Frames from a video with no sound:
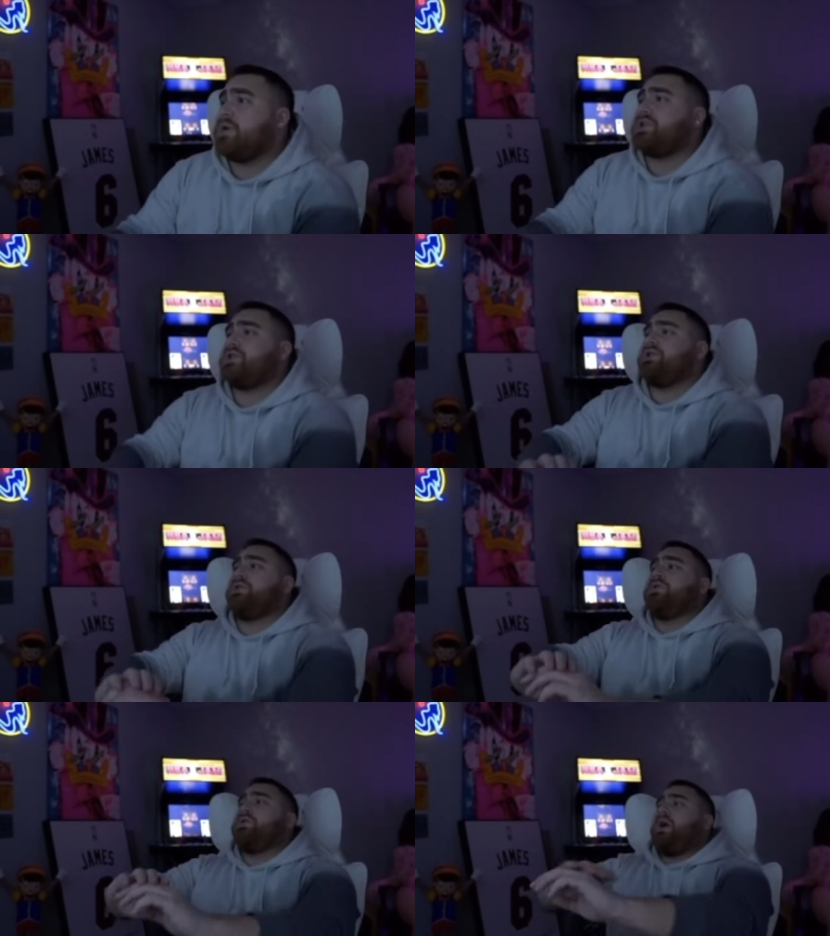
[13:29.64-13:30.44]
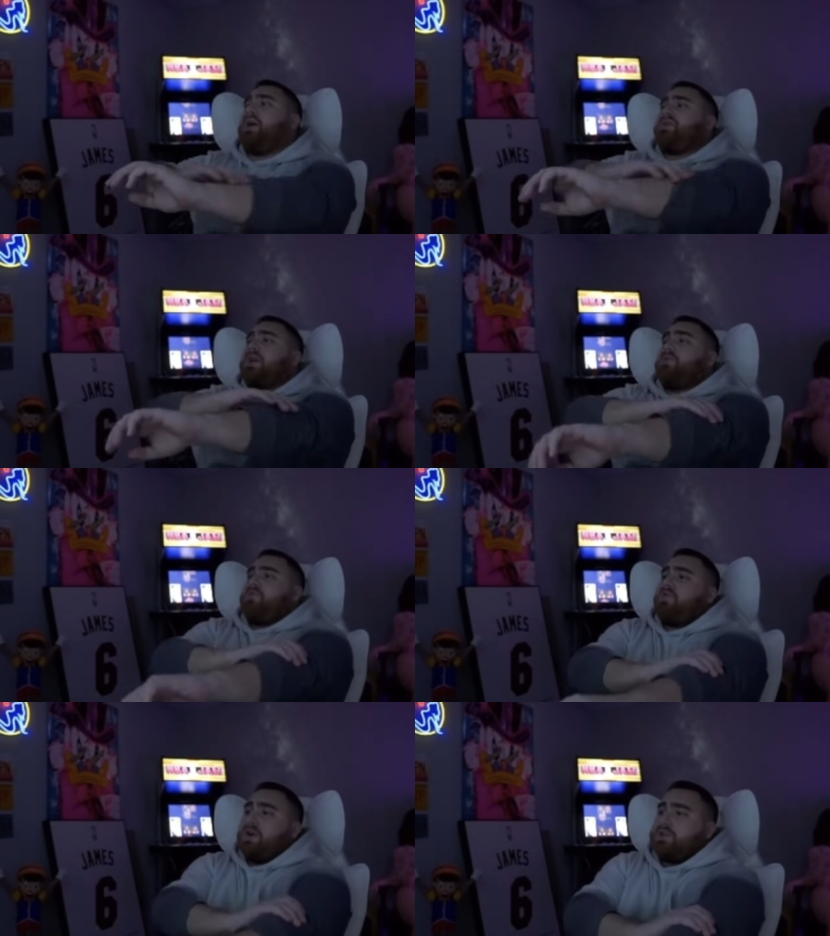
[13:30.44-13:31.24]
we should do. I think it'd be
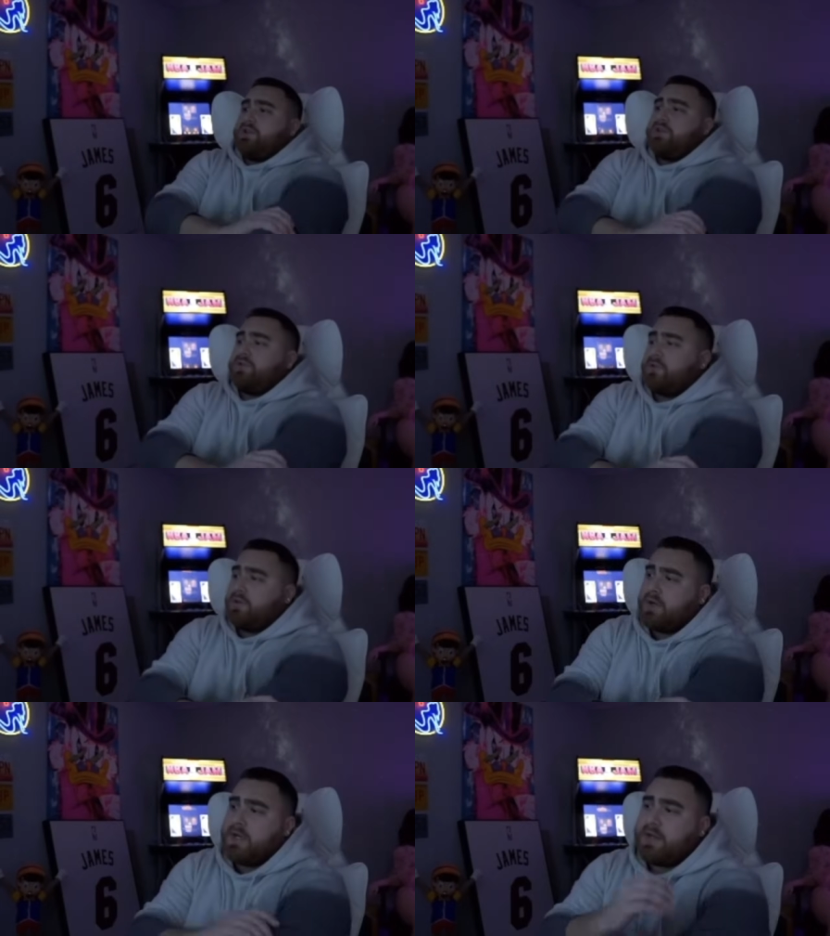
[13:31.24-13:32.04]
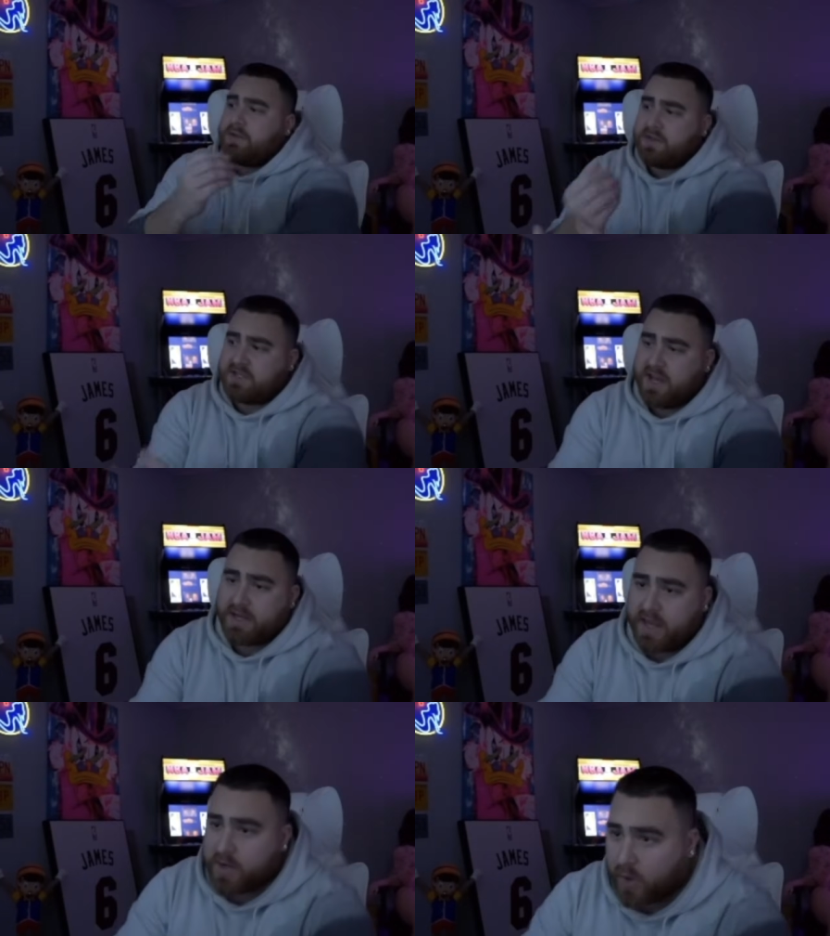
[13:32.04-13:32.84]
fun to do the
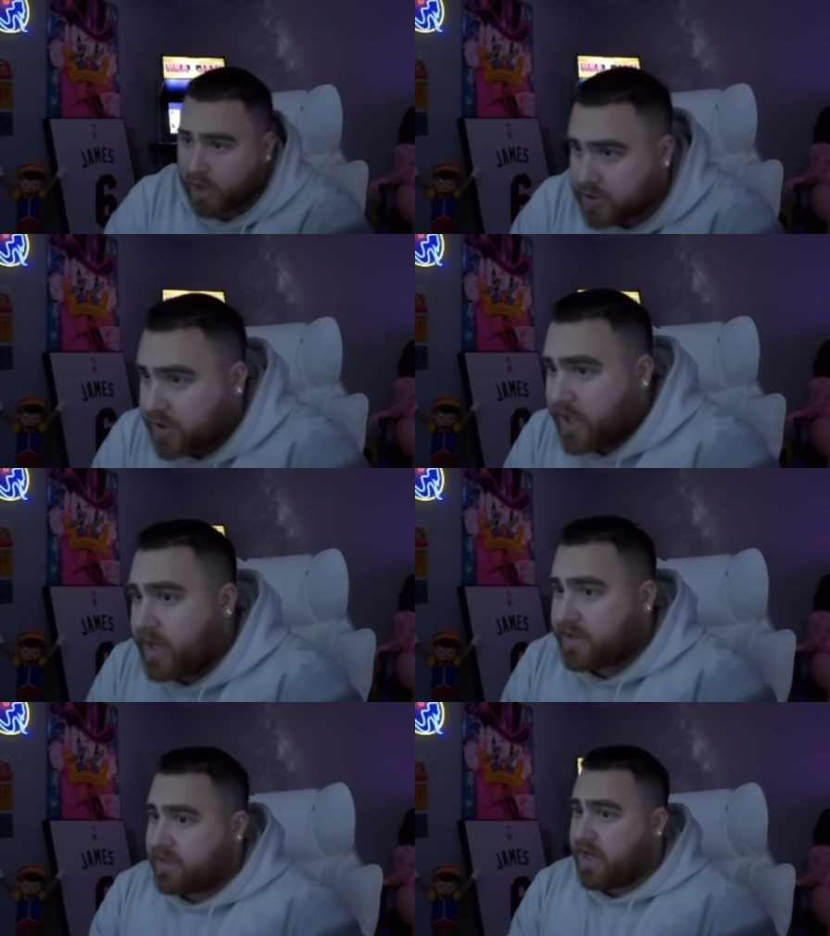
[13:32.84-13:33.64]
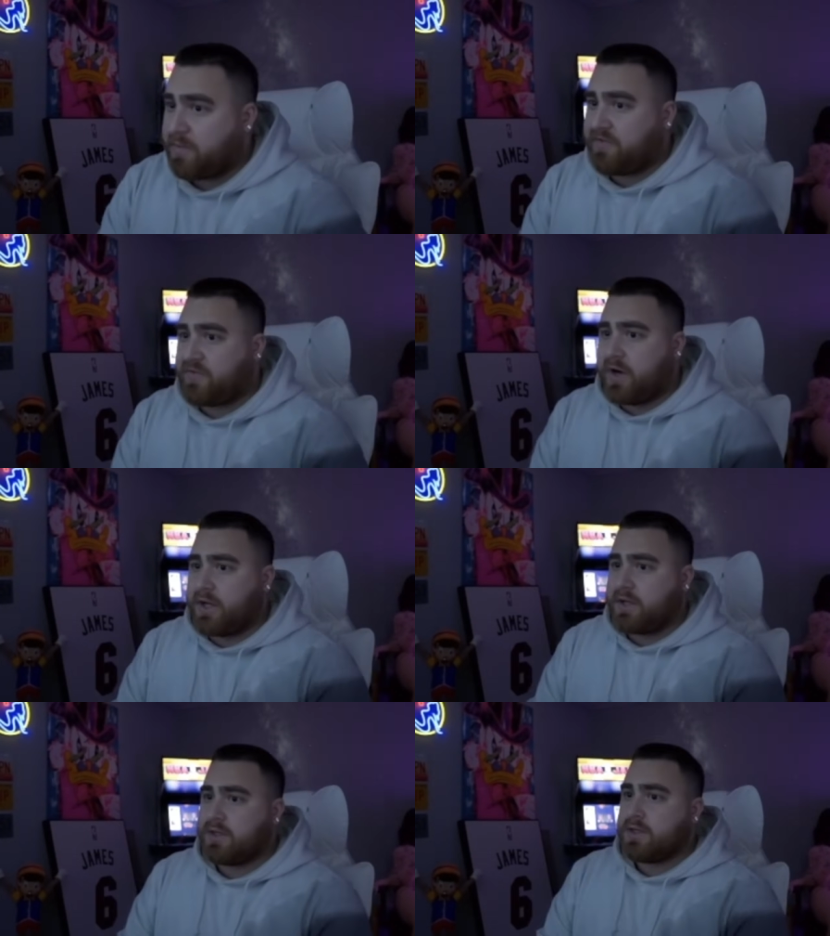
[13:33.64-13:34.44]
10k to 100k. I think that'd be fun.